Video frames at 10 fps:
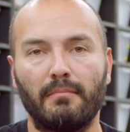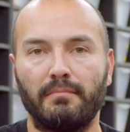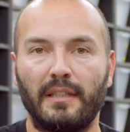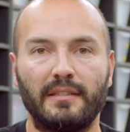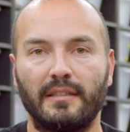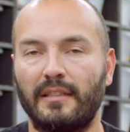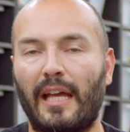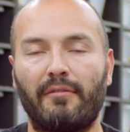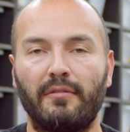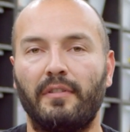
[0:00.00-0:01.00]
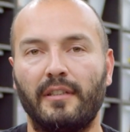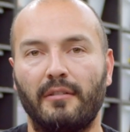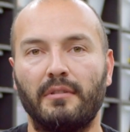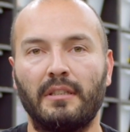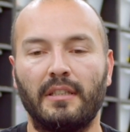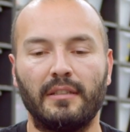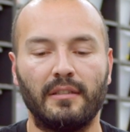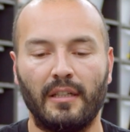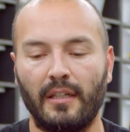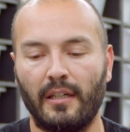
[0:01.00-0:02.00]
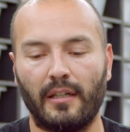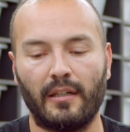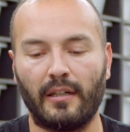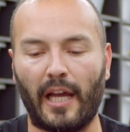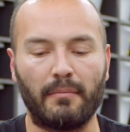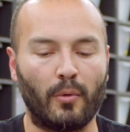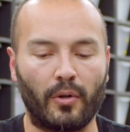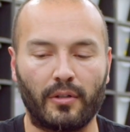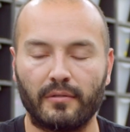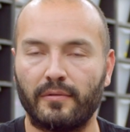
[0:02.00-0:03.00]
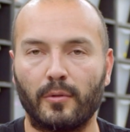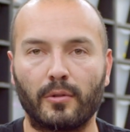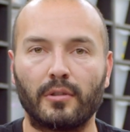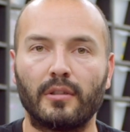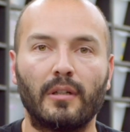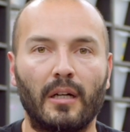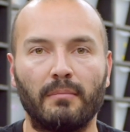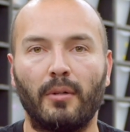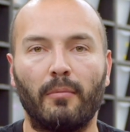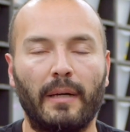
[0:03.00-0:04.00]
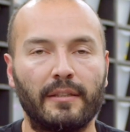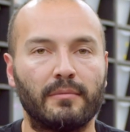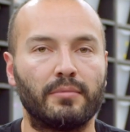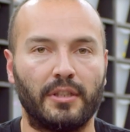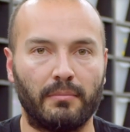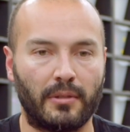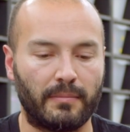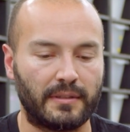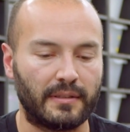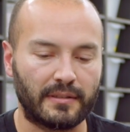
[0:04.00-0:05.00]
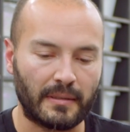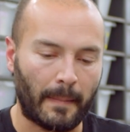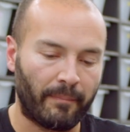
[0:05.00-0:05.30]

basically everything that we need and more for ball python breeding purposes.